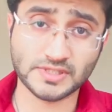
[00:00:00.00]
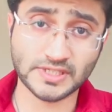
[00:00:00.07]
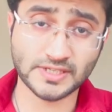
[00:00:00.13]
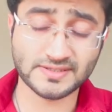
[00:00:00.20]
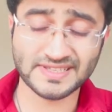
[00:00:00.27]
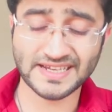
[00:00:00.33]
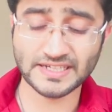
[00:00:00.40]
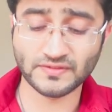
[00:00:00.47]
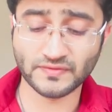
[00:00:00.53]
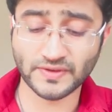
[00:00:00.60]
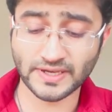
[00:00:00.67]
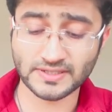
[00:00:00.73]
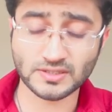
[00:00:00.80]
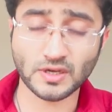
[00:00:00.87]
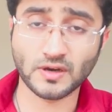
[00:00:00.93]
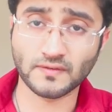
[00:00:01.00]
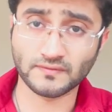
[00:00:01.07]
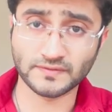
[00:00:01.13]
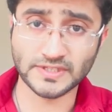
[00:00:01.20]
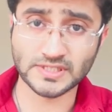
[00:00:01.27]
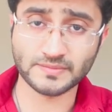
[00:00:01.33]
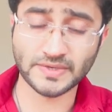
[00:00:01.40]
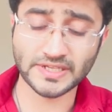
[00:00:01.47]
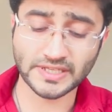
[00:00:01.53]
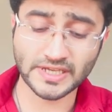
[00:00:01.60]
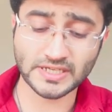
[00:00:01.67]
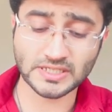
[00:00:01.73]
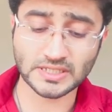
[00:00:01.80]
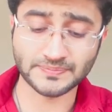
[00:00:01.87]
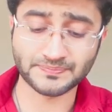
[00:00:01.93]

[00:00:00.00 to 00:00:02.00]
side effects of this medication.